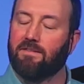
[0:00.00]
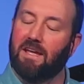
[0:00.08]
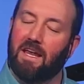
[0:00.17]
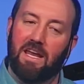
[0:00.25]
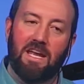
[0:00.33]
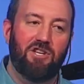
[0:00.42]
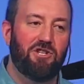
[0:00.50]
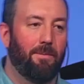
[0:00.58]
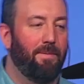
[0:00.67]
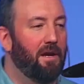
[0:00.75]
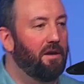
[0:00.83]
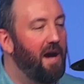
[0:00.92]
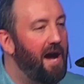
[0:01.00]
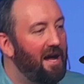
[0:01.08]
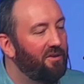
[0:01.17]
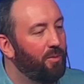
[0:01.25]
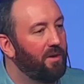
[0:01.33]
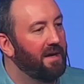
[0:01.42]
See, in Egypt, their
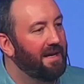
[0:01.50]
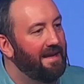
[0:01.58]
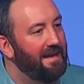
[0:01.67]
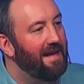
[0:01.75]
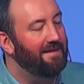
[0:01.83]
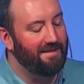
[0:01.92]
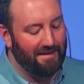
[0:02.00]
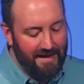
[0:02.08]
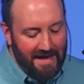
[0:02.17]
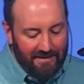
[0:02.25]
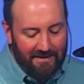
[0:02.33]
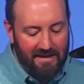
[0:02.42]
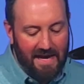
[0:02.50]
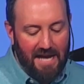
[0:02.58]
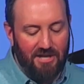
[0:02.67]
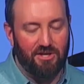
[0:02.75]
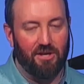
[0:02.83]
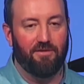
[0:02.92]
gods were connected to
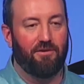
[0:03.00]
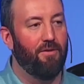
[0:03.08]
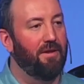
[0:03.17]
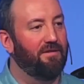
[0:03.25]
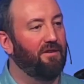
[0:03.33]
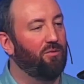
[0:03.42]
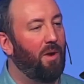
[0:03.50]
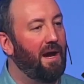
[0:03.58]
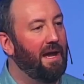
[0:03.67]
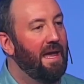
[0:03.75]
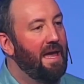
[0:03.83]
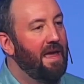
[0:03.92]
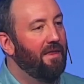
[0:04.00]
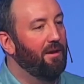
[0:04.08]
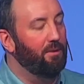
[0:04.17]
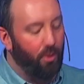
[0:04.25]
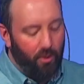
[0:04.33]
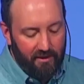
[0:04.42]
nature. And so this is why
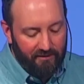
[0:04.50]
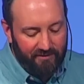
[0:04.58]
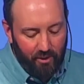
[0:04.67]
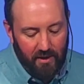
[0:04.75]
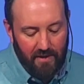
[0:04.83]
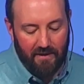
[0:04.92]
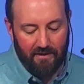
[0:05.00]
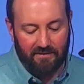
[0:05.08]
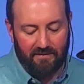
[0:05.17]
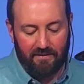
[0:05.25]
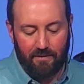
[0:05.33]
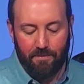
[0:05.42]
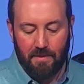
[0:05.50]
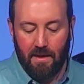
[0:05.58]
the Lord is doing this.